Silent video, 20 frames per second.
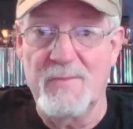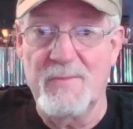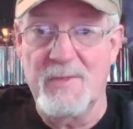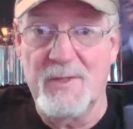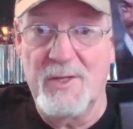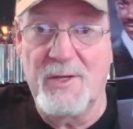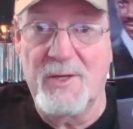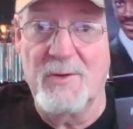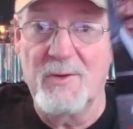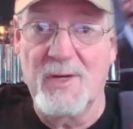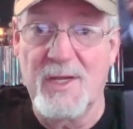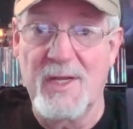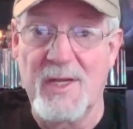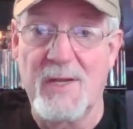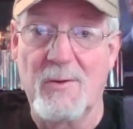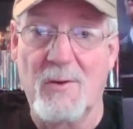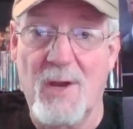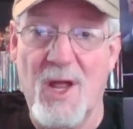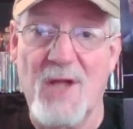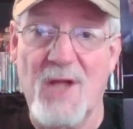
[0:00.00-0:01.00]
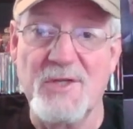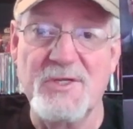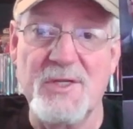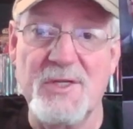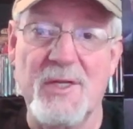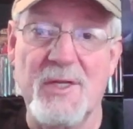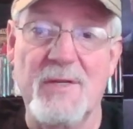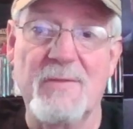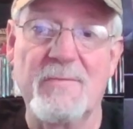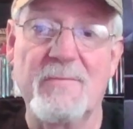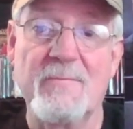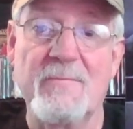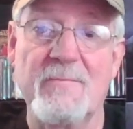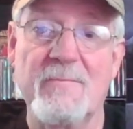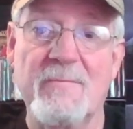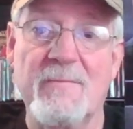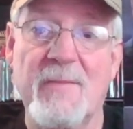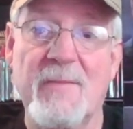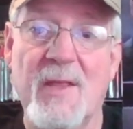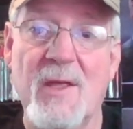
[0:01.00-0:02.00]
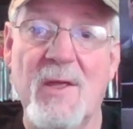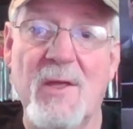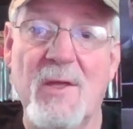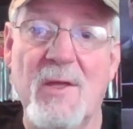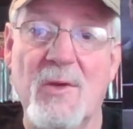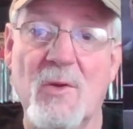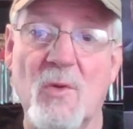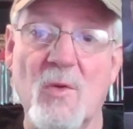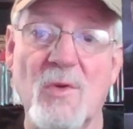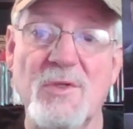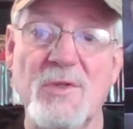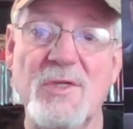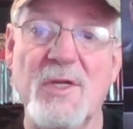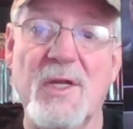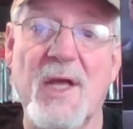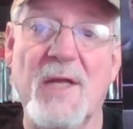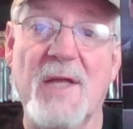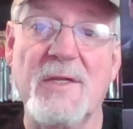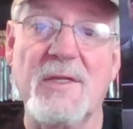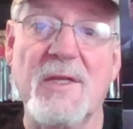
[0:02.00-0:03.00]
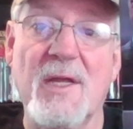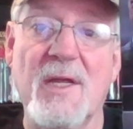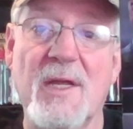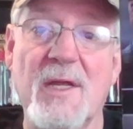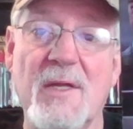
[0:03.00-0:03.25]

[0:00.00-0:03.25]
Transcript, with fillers: Literally launched it. Of course, you got uh,